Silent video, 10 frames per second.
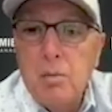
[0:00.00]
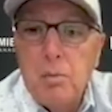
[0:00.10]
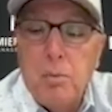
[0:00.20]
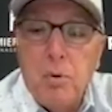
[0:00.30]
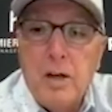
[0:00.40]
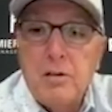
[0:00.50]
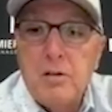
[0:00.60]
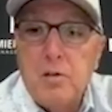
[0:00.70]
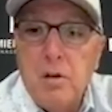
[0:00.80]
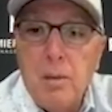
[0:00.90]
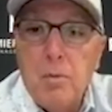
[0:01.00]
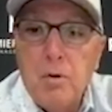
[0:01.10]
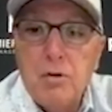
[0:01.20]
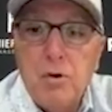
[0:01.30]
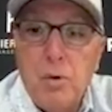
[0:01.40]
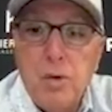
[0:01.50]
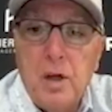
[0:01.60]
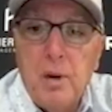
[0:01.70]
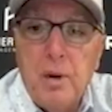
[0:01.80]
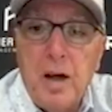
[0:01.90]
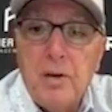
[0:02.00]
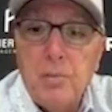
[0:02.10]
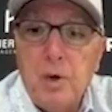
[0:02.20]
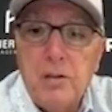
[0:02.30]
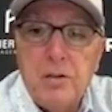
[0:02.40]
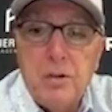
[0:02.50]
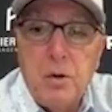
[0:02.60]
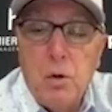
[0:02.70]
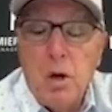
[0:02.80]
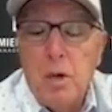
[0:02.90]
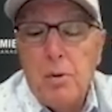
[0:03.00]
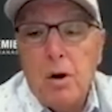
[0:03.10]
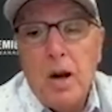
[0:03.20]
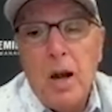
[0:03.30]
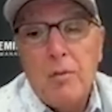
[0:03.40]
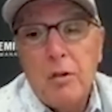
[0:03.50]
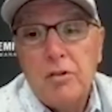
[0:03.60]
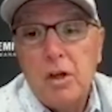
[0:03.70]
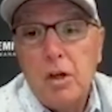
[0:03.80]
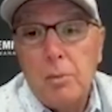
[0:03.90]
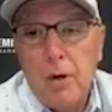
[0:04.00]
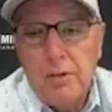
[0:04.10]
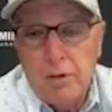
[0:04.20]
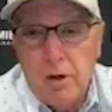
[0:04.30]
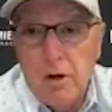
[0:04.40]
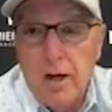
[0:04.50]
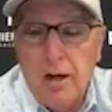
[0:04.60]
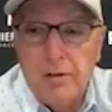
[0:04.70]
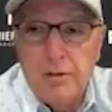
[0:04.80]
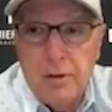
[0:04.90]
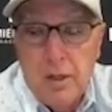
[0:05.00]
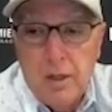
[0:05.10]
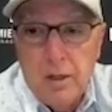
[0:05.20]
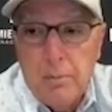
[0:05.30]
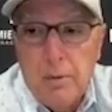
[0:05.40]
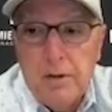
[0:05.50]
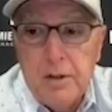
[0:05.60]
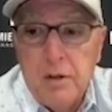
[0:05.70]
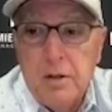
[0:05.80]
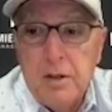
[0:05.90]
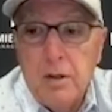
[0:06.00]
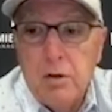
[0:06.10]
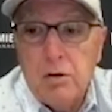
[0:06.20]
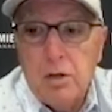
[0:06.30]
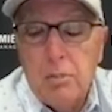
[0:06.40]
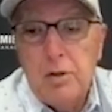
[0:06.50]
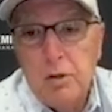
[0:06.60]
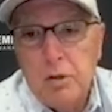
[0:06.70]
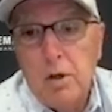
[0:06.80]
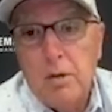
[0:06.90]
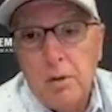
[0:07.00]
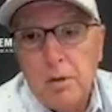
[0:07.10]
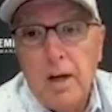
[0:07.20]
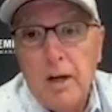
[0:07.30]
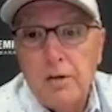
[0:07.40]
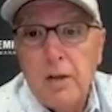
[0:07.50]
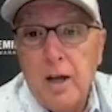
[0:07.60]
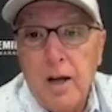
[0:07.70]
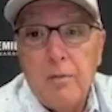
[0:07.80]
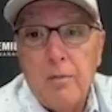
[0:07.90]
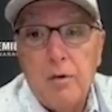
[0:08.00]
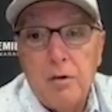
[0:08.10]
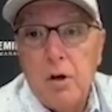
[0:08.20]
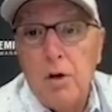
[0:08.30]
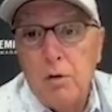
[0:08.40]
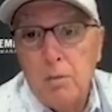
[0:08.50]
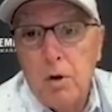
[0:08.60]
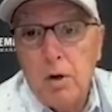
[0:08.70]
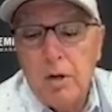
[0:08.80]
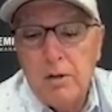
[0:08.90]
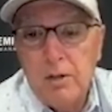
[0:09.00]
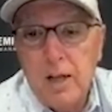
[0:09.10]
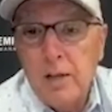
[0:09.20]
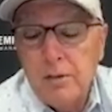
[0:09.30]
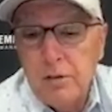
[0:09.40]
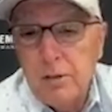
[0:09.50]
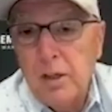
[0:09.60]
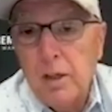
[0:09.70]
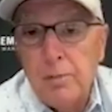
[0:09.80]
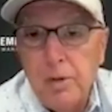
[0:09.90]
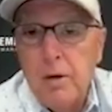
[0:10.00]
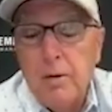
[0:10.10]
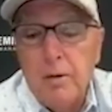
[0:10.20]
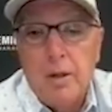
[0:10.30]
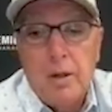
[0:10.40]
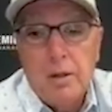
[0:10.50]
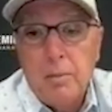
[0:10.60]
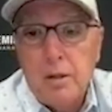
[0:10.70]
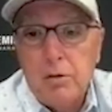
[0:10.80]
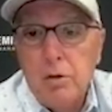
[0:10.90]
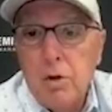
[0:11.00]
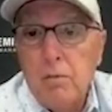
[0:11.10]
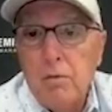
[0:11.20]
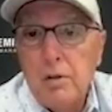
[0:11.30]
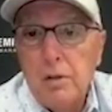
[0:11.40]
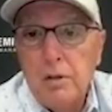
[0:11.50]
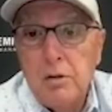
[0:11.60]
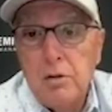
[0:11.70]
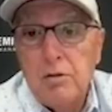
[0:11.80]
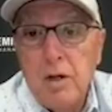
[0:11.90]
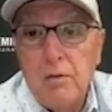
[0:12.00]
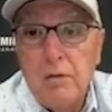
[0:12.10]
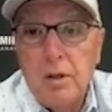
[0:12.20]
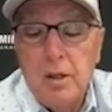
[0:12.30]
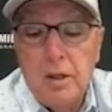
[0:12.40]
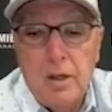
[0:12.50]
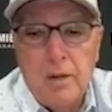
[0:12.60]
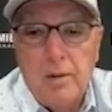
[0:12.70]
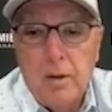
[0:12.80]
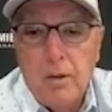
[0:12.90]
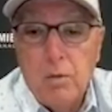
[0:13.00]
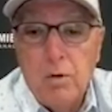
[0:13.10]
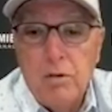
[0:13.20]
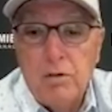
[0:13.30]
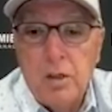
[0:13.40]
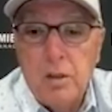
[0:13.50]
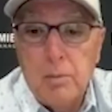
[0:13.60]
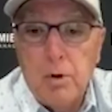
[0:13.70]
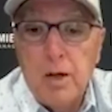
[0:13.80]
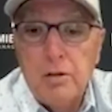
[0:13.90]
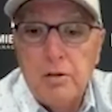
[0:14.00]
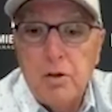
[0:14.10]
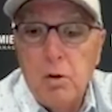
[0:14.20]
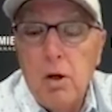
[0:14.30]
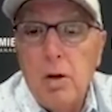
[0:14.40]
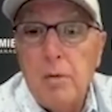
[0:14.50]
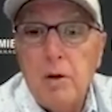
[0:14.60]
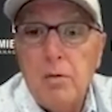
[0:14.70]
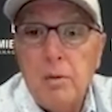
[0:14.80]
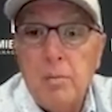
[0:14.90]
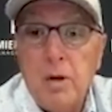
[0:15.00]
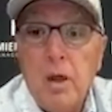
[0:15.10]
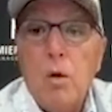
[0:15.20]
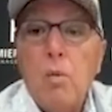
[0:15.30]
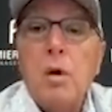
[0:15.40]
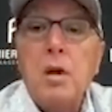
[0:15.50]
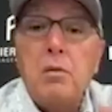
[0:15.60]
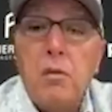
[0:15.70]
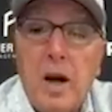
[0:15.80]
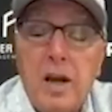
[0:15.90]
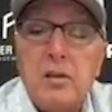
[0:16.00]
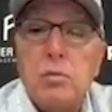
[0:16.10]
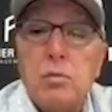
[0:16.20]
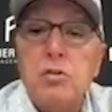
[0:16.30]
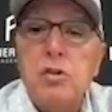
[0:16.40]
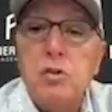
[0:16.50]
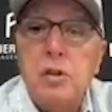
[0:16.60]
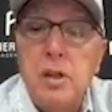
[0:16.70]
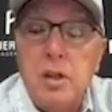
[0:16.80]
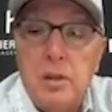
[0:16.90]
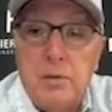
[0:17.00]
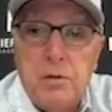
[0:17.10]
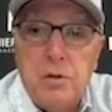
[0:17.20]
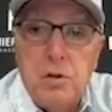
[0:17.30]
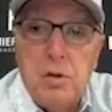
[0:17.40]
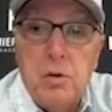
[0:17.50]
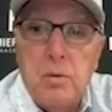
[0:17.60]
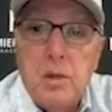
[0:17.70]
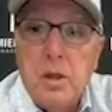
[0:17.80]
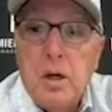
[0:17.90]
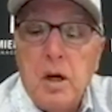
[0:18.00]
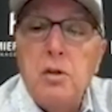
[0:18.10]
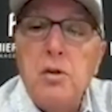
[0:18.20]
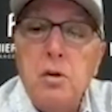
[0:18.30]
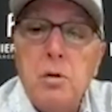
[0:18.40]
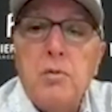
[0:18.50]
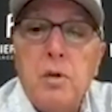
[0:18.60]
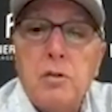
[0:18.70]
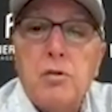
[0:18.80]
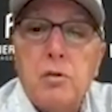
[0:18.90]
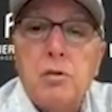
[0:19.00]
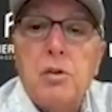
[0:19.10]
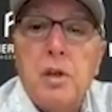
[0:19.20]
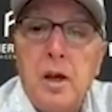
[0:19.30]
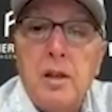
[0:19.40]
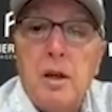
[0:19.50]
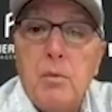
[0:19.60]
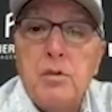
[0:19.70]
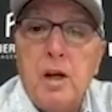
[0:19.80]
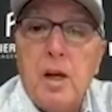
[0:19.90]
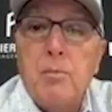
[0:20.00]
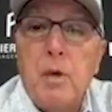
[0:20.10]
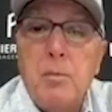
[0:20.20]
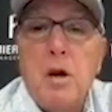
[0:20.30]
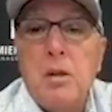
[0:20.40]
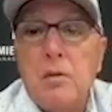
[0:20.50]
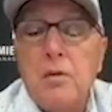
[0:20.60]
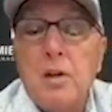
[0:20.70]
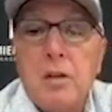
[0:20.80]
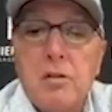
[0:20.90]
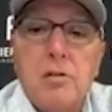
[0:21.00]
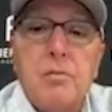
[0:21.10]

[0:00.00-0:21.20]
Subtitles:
prices of lumber is going up, house prices are going up. Our average sale price on our houses by the end of the year is going to be $200,000 average in all the markets. Dallas is getting up there about 250, 270. We're just seeing the prices go up every month. What advice would you give to a new investor today that was kind of maybe on the fence?